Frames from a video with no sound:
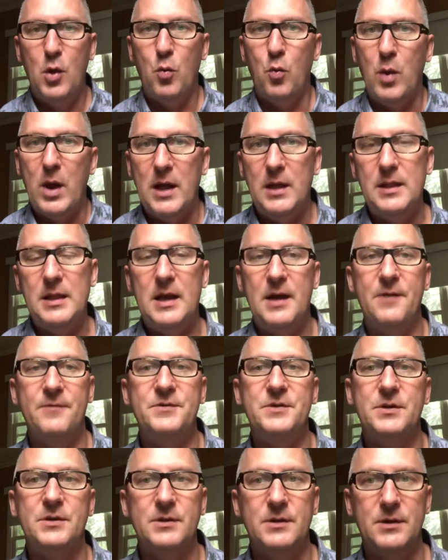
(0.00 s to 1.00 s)
Well
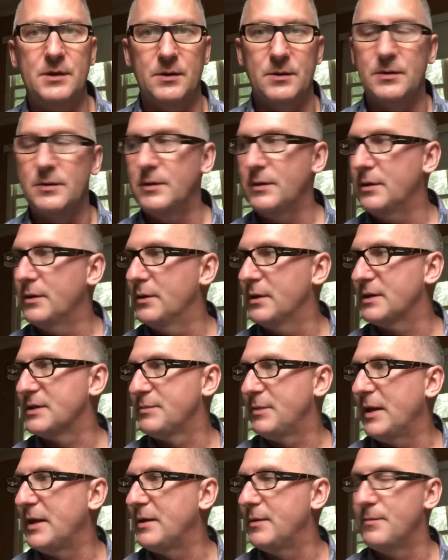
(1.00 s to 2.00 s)
loved, could
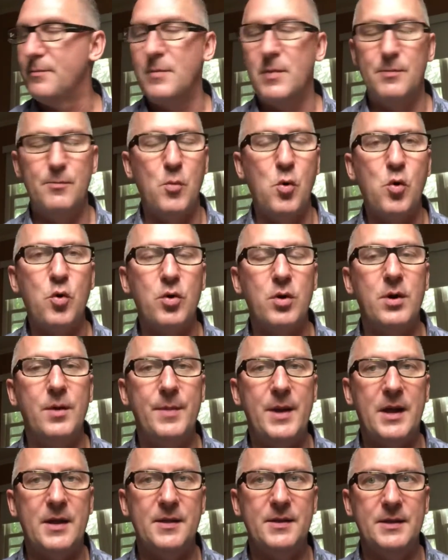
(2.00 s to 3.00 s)
explain more
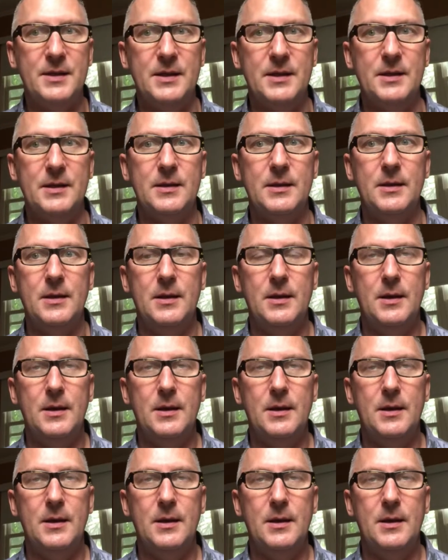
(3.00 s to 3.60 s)
about the